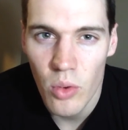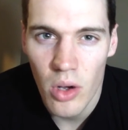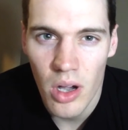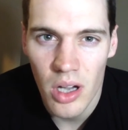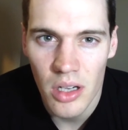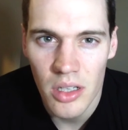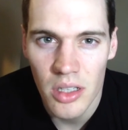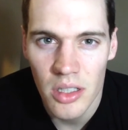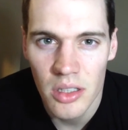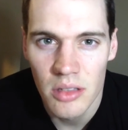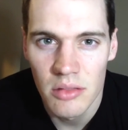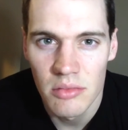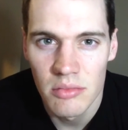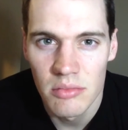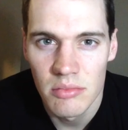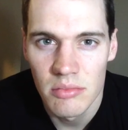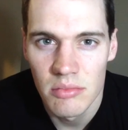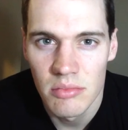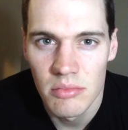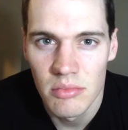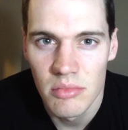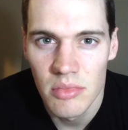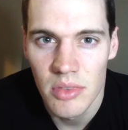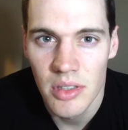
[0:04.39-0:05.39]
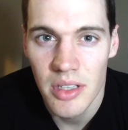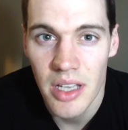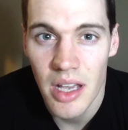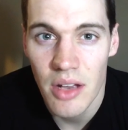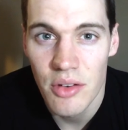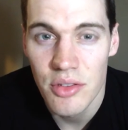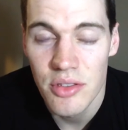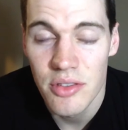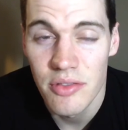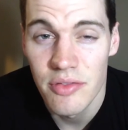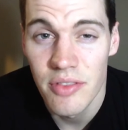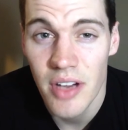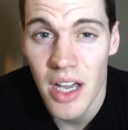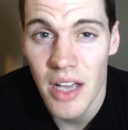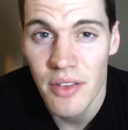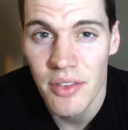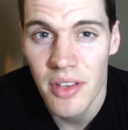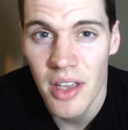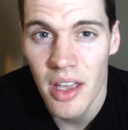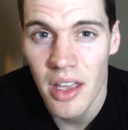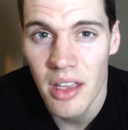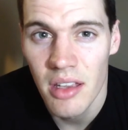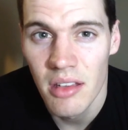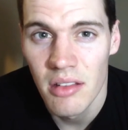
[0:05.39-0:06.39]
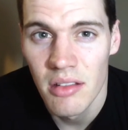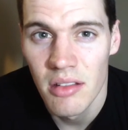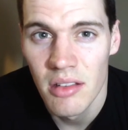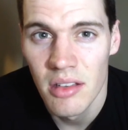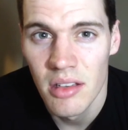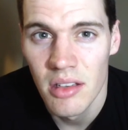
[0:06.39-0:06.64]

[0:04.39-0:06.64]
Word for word: walker, couch to 5K,